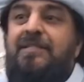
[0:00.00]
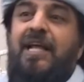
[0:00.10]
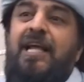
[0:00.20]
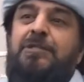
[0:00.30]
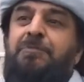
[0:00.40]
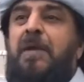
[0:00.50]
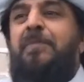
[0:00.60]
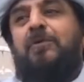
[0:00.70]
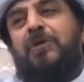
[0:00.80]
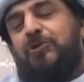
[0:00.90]
These
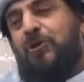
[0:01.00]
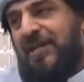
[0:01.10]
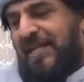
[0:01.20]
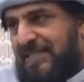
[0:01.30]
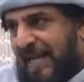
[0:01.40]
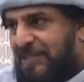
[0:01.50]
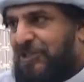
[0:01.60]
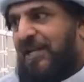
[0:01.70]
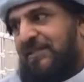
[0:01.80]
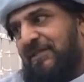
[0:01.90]
people with good
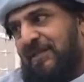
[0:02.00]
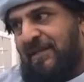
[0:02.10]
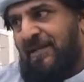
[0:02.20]
intention,